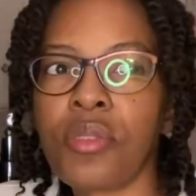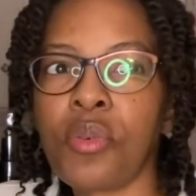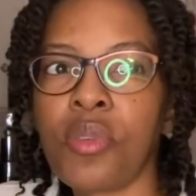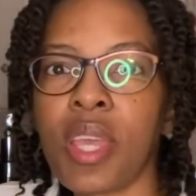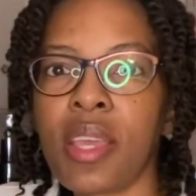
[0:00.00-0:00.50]

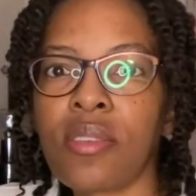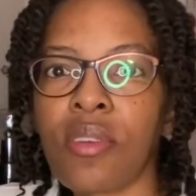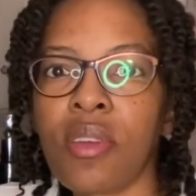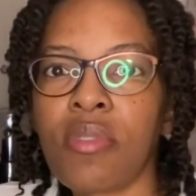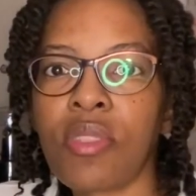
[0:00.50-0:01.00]
2 days
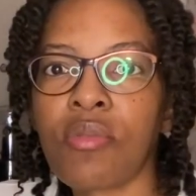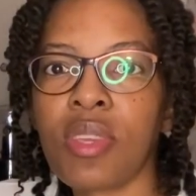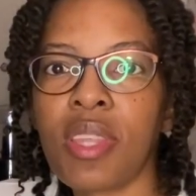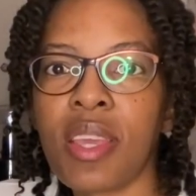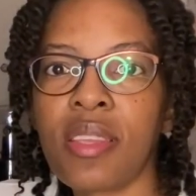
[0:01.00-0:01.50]
or every
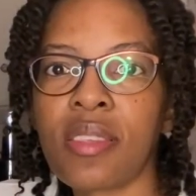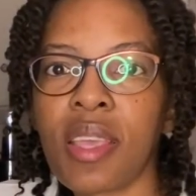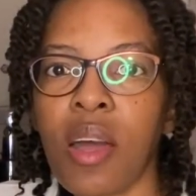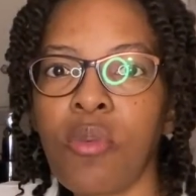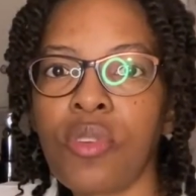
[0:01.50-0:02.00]
3 days
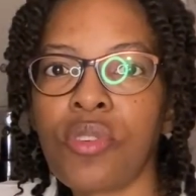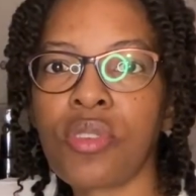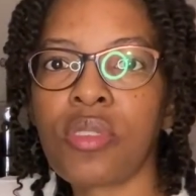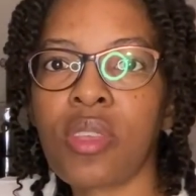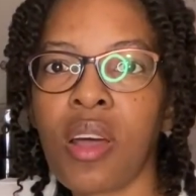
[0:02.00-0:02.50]
I would
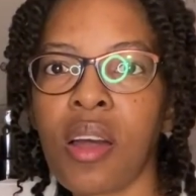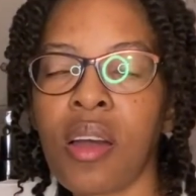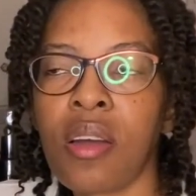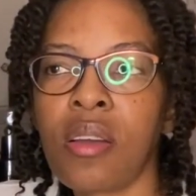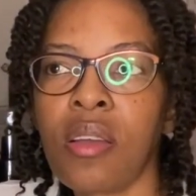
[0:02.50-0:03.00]
just
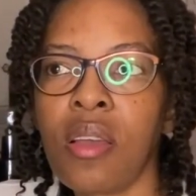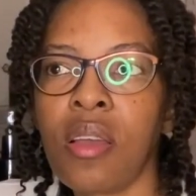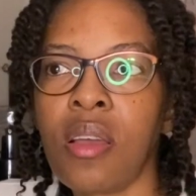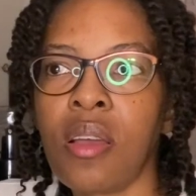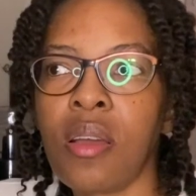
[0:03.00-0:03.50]

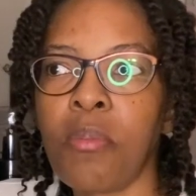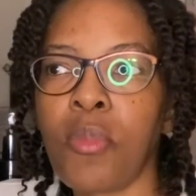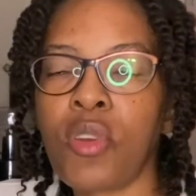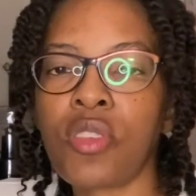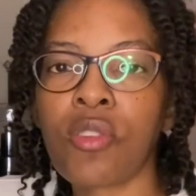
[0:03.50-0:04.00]

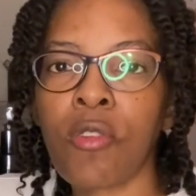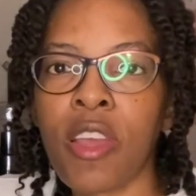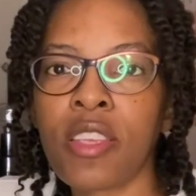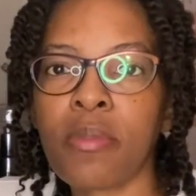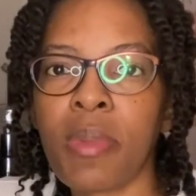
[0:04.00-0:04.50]

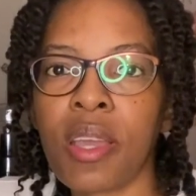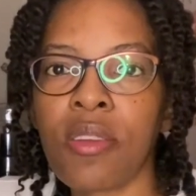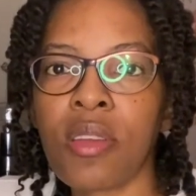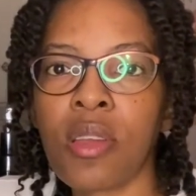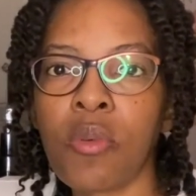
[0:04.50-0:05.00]
moisturize my
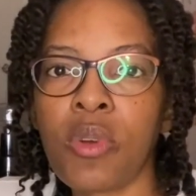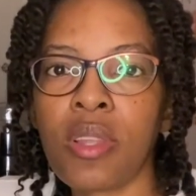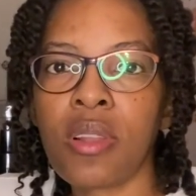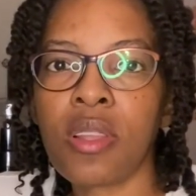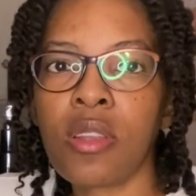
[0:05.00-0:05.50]
hair with
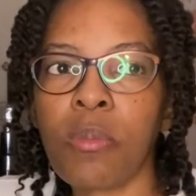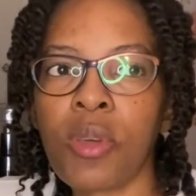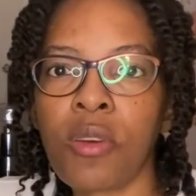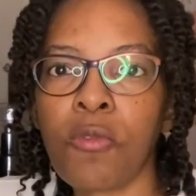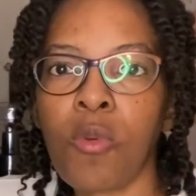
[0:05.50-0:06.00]
a little
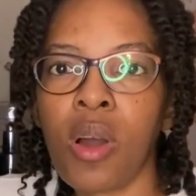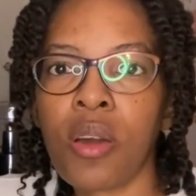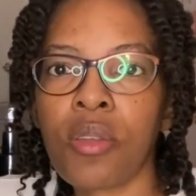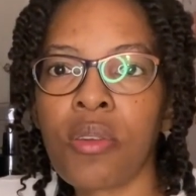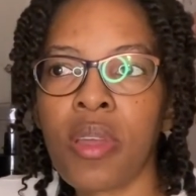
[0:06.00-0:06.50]
bit of
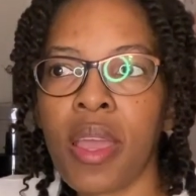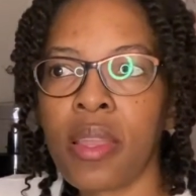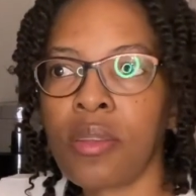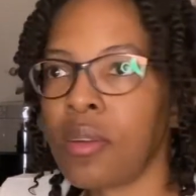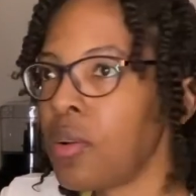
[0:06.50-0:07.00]
water
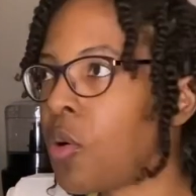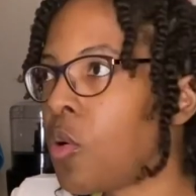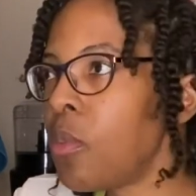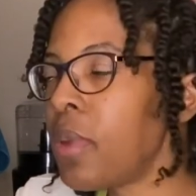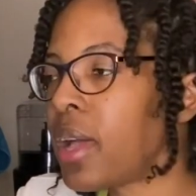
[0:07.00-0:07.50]
and
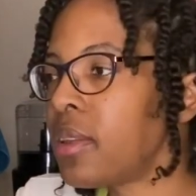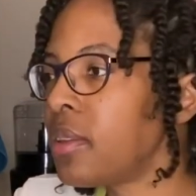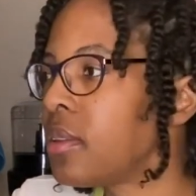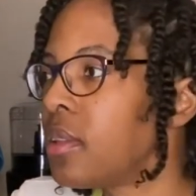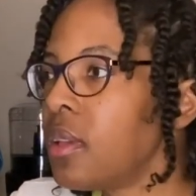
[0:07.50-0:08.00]
comb
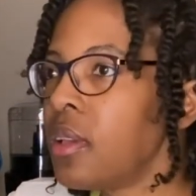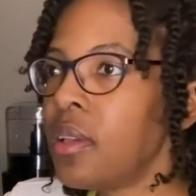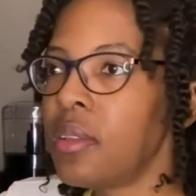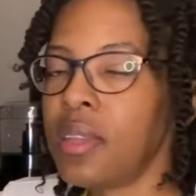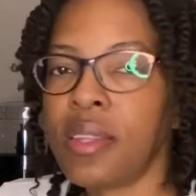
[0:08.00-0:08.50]
and
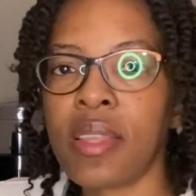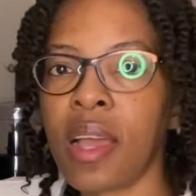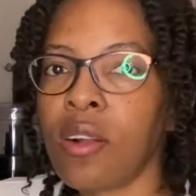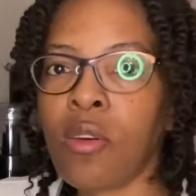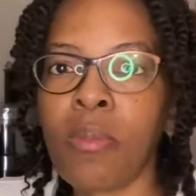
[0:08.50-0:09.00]

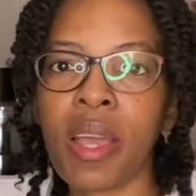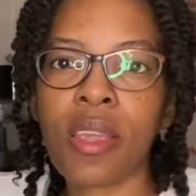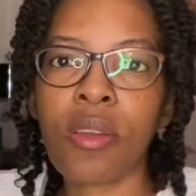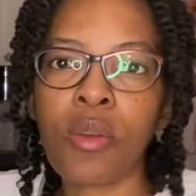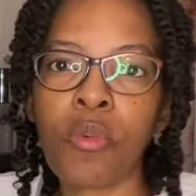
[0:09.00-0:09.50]
detangle my
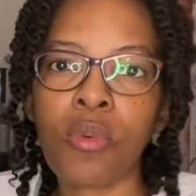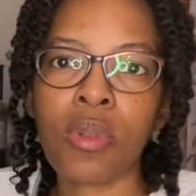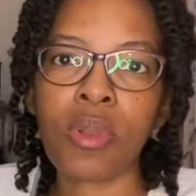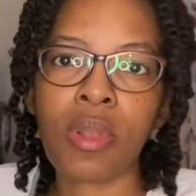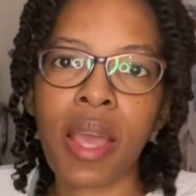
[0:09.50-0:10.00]
hair
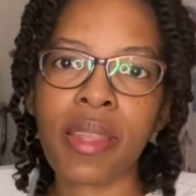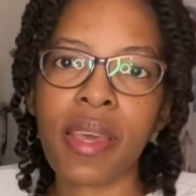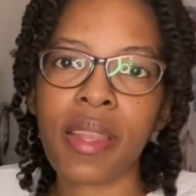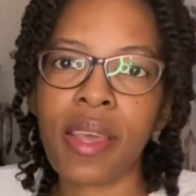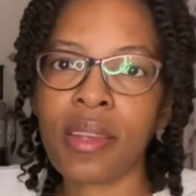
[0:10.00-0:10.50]
like
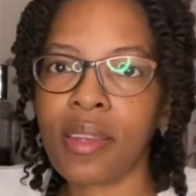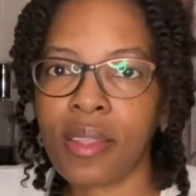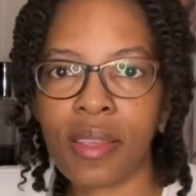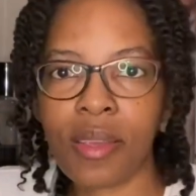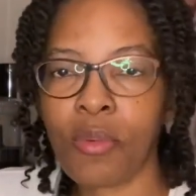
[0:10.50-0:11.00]
that, and
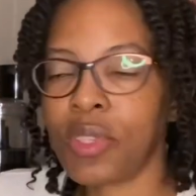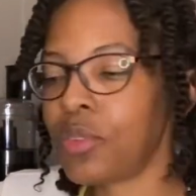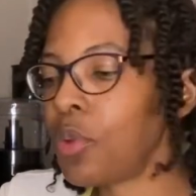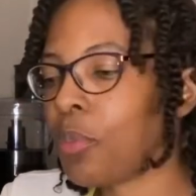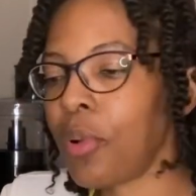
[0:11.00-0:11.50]
it was
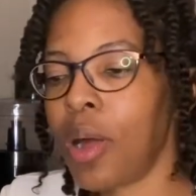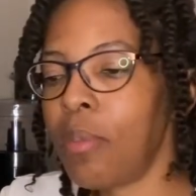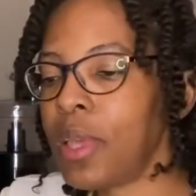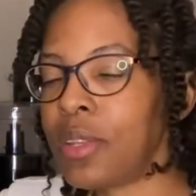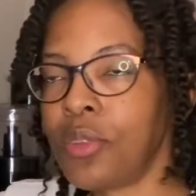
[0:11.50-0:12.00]
no
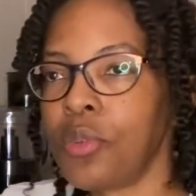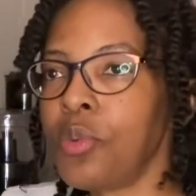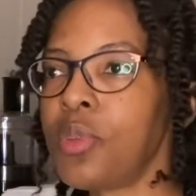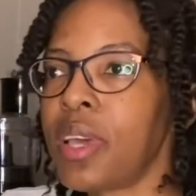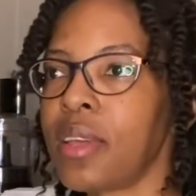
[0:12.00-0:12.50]
problem to
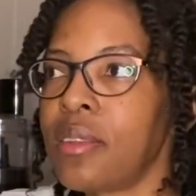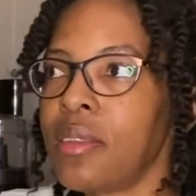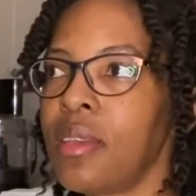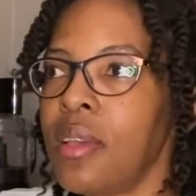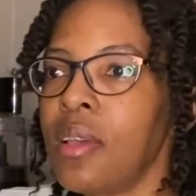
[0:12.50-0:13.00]
do that.
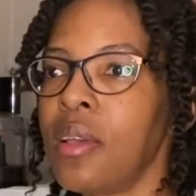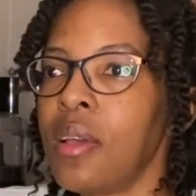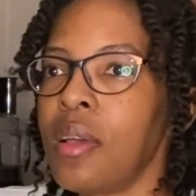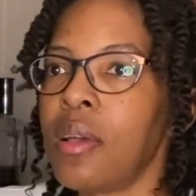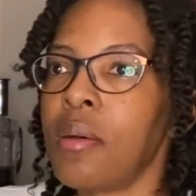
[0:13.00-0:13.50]

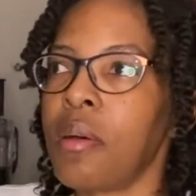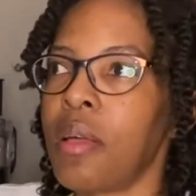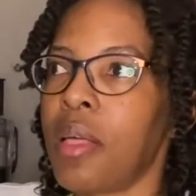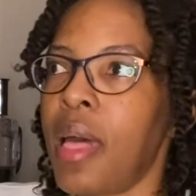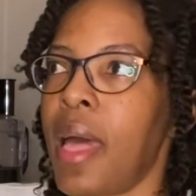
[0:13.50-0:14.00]

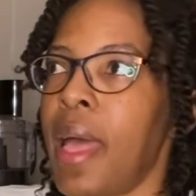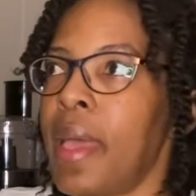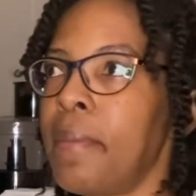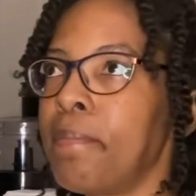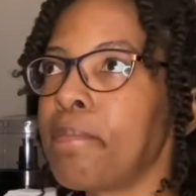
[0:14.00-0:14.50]

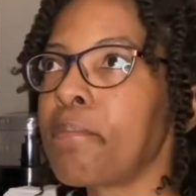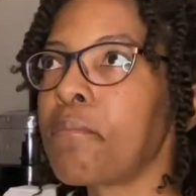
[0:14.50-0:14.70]
And